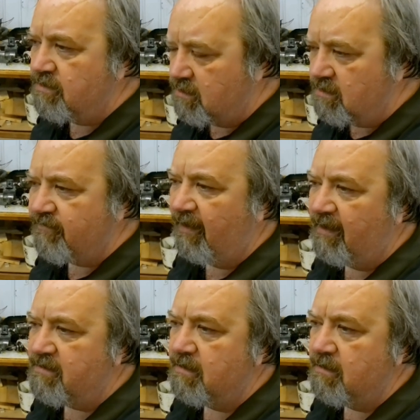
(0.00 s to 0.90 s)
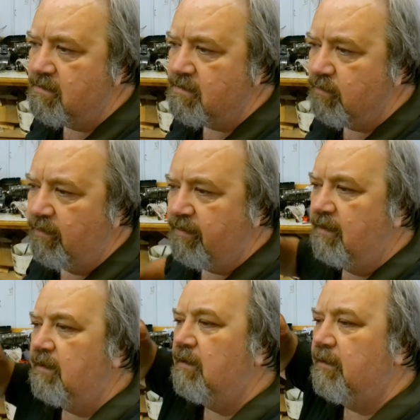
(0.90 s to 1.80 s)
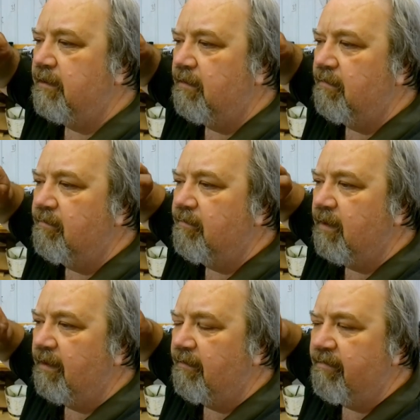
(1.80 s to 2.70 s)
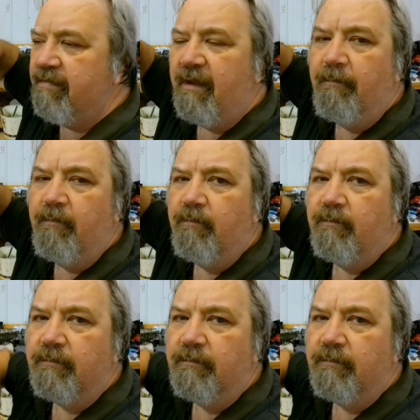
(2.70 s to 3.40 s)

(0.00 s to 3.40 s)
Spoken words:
Zeus fasteners with the little thumb